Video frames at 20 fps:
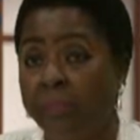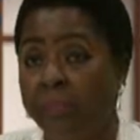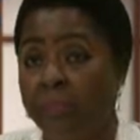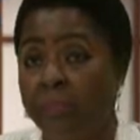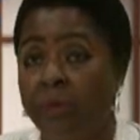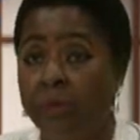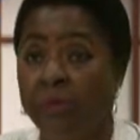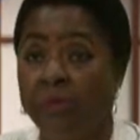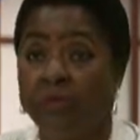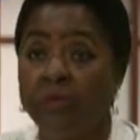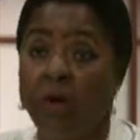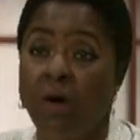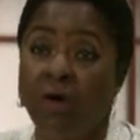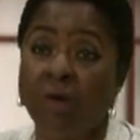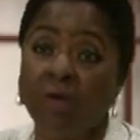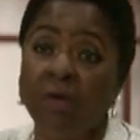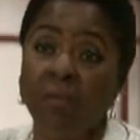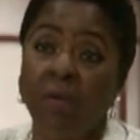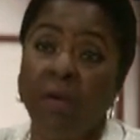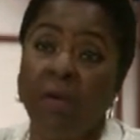The
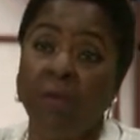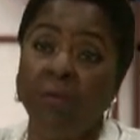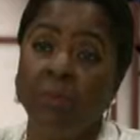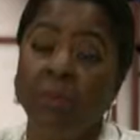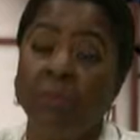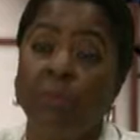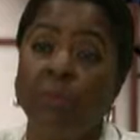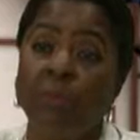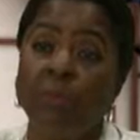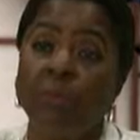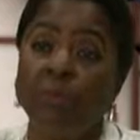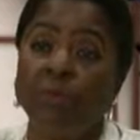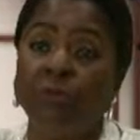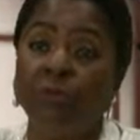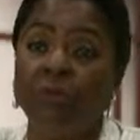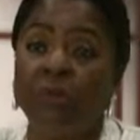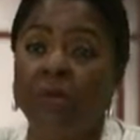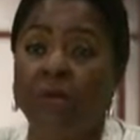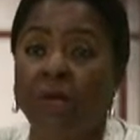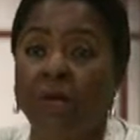majority of baby
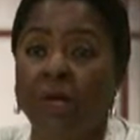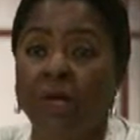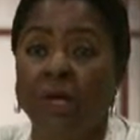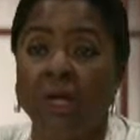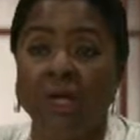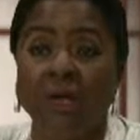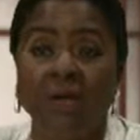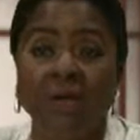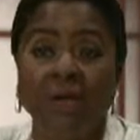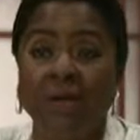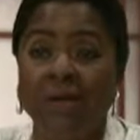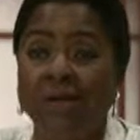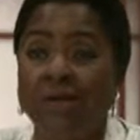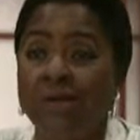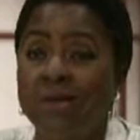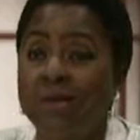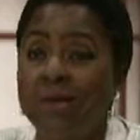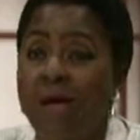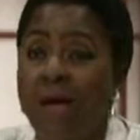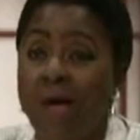boomers did
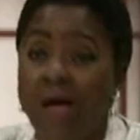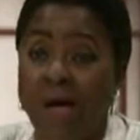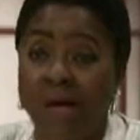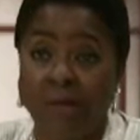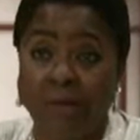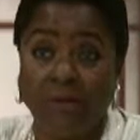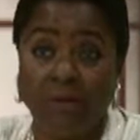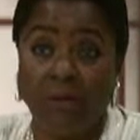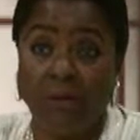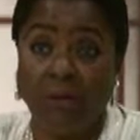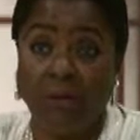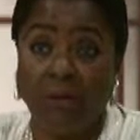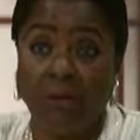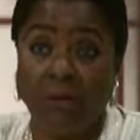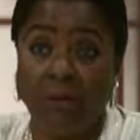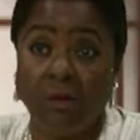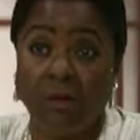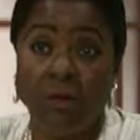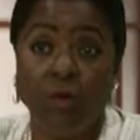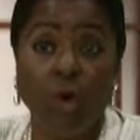not
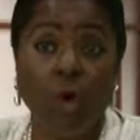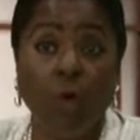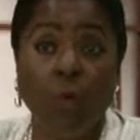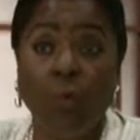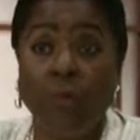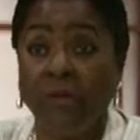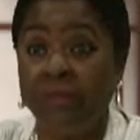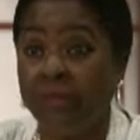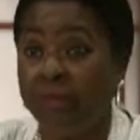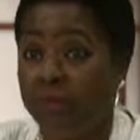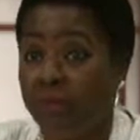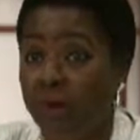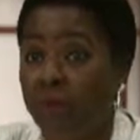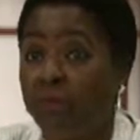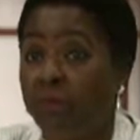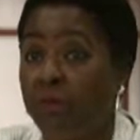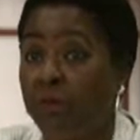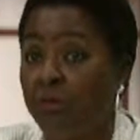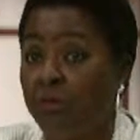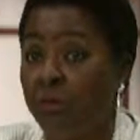know what
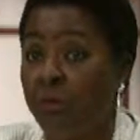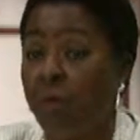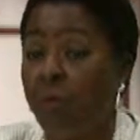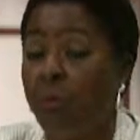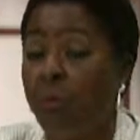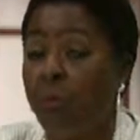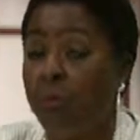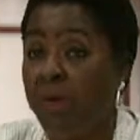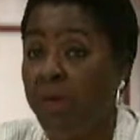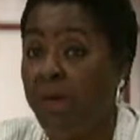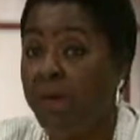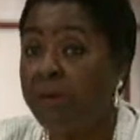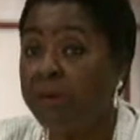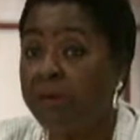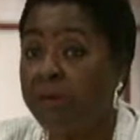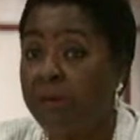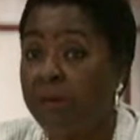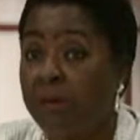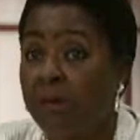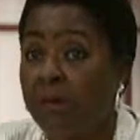self-control meant
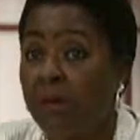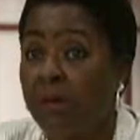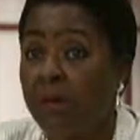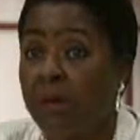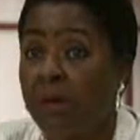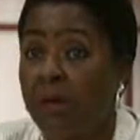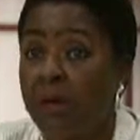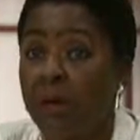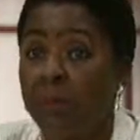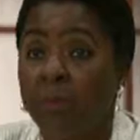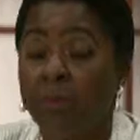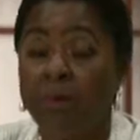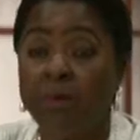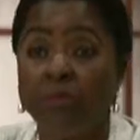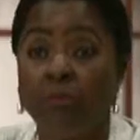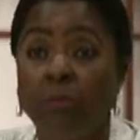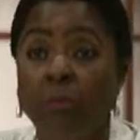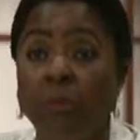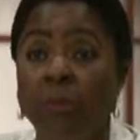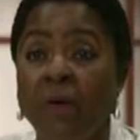because
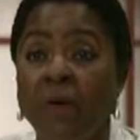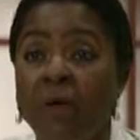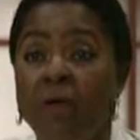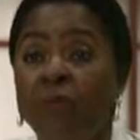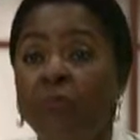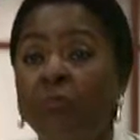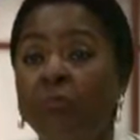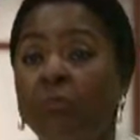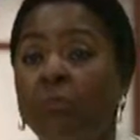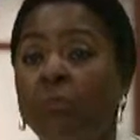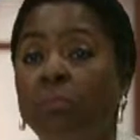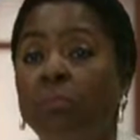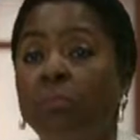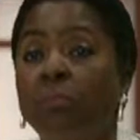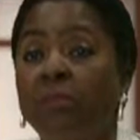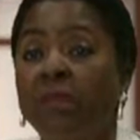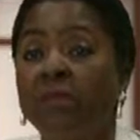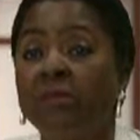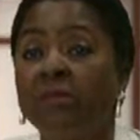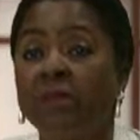their parents were
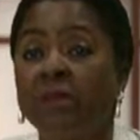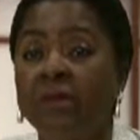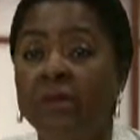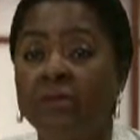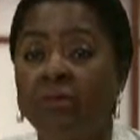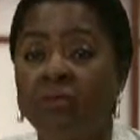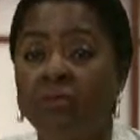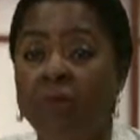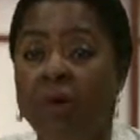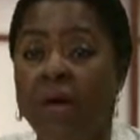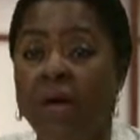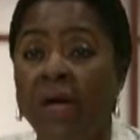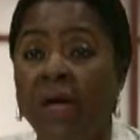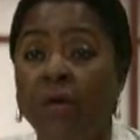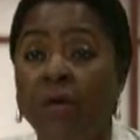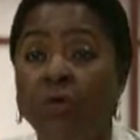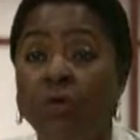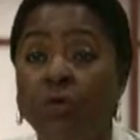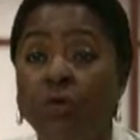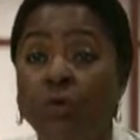busily
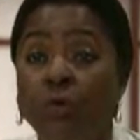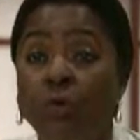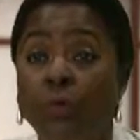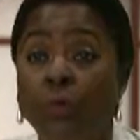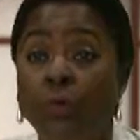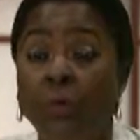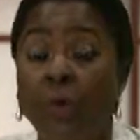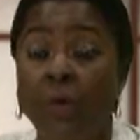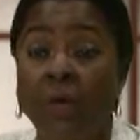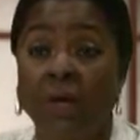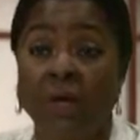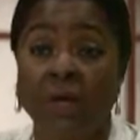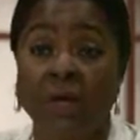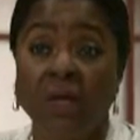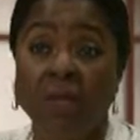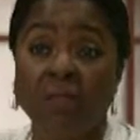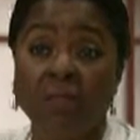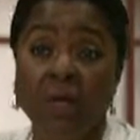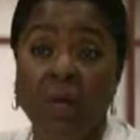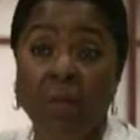trying to
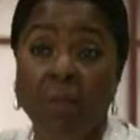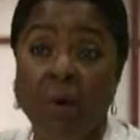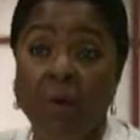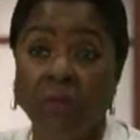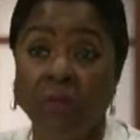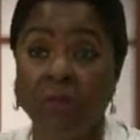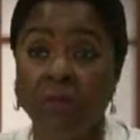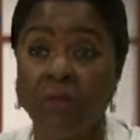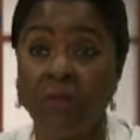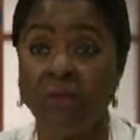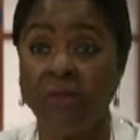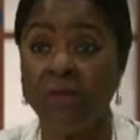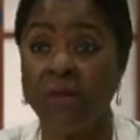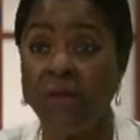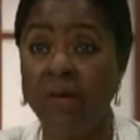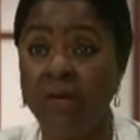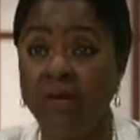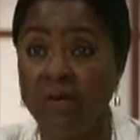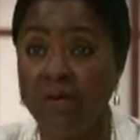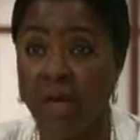give them all the things they
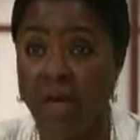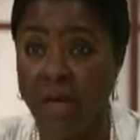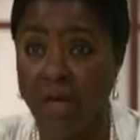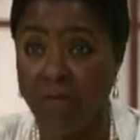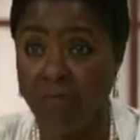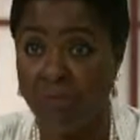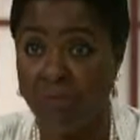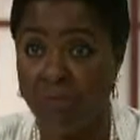didn't have.